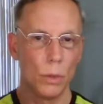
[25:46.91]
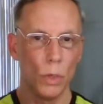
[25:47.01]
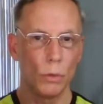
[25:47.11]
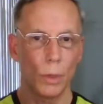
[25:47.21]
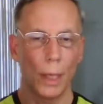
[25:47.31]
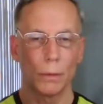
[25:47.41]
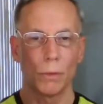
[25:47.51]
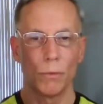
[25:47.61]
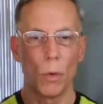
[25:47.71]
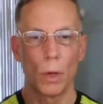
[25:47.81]

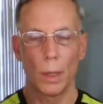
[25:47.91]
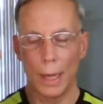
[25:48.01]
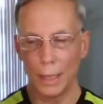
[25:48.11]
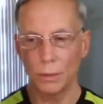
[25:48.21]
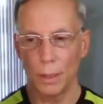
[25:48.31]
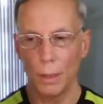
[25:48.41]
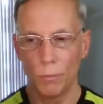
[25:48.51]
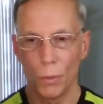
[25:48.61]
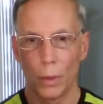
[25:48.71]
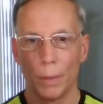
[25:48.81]
nutrients, four, actually
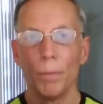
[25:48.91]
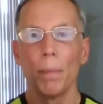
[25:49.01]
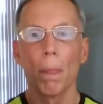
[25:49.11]
four,